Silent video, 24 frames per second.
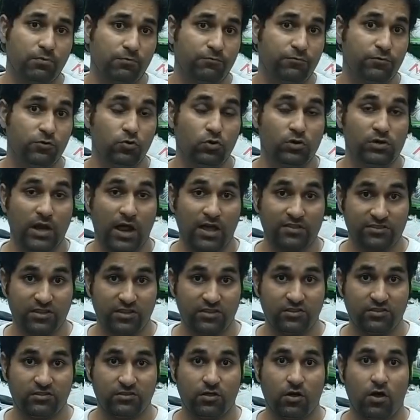few
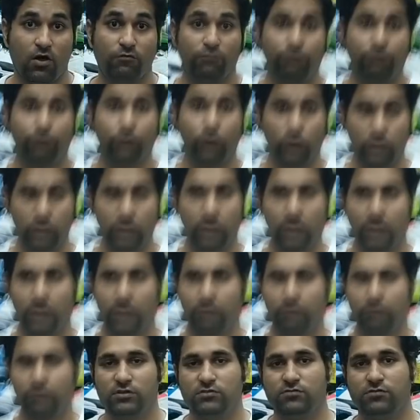classes of wood
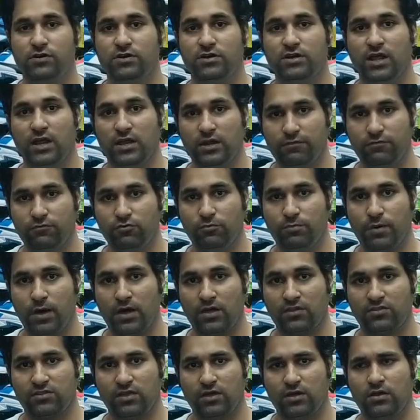which were native to
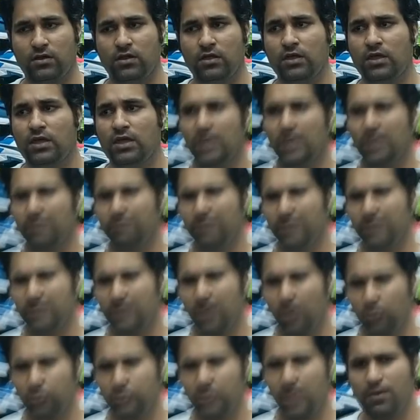Pakistan. Even
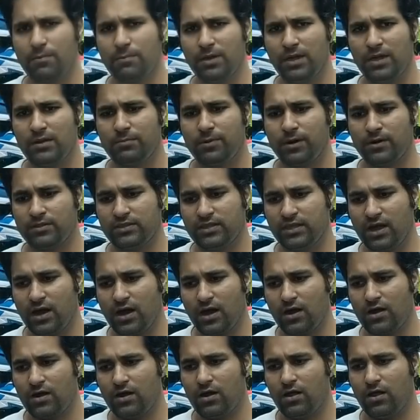now they are made, but they
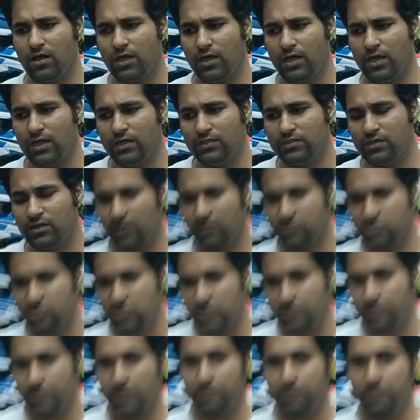are in the
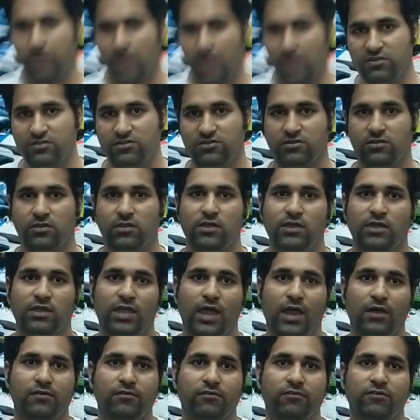cheaper price
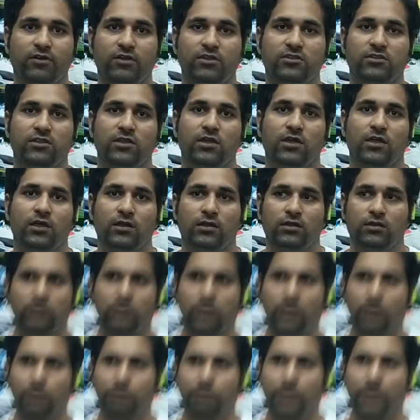categories.
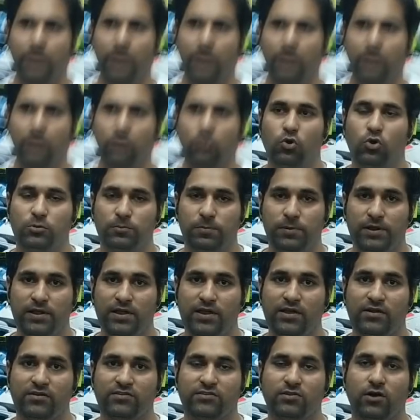The good
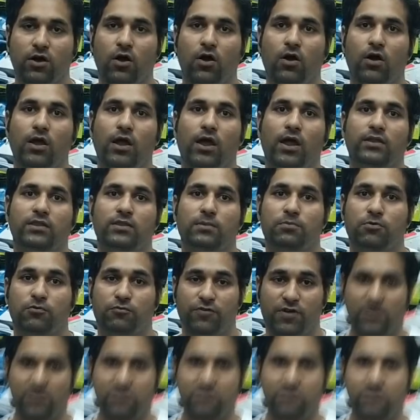players and the
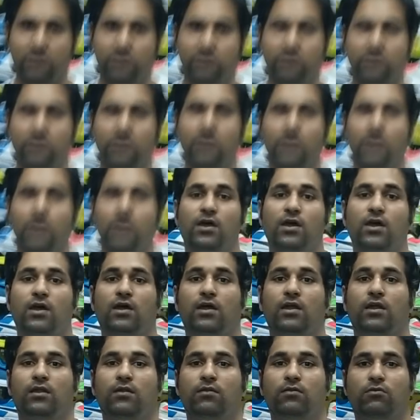professionals
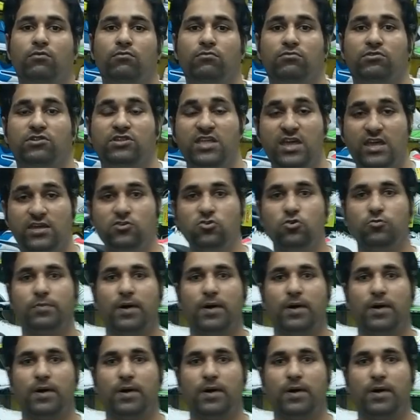seek to